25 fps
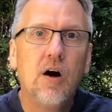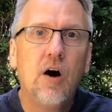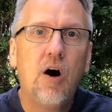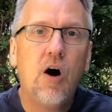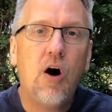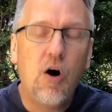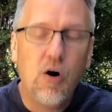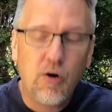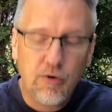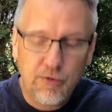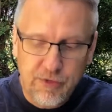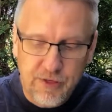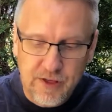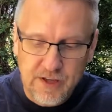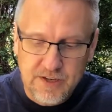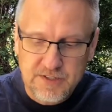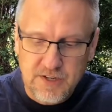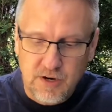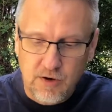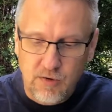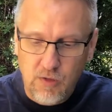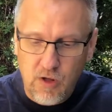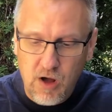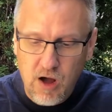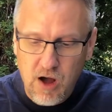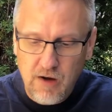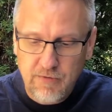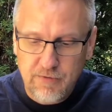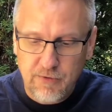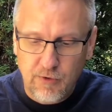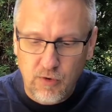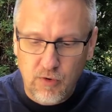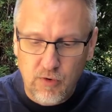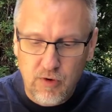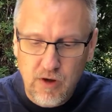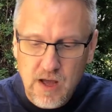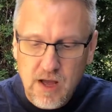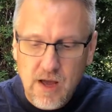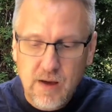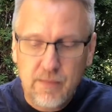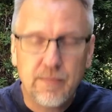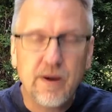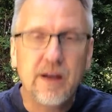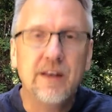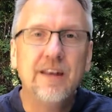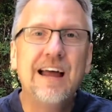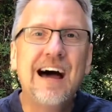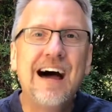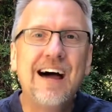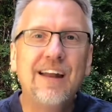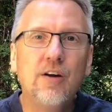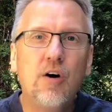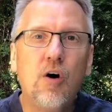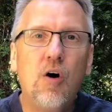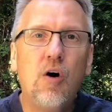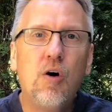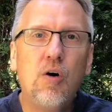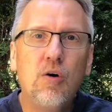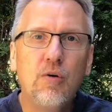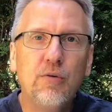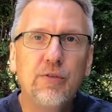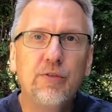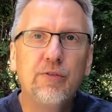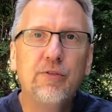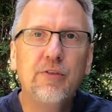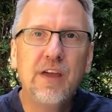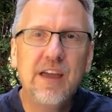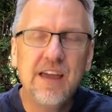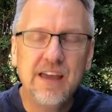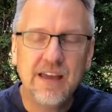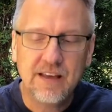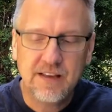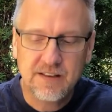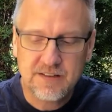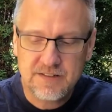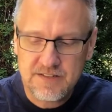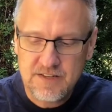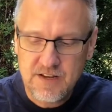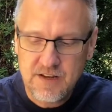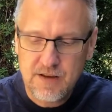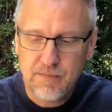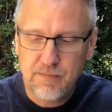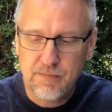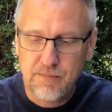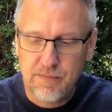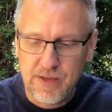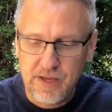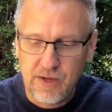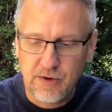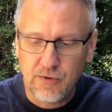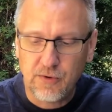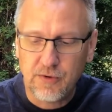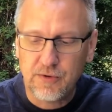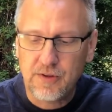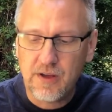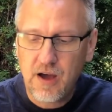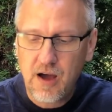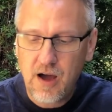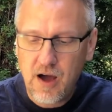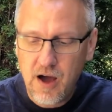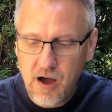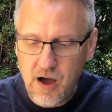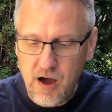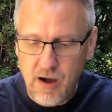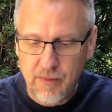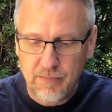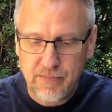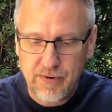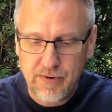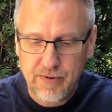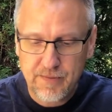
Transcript: All things are lawful, but not all things build up."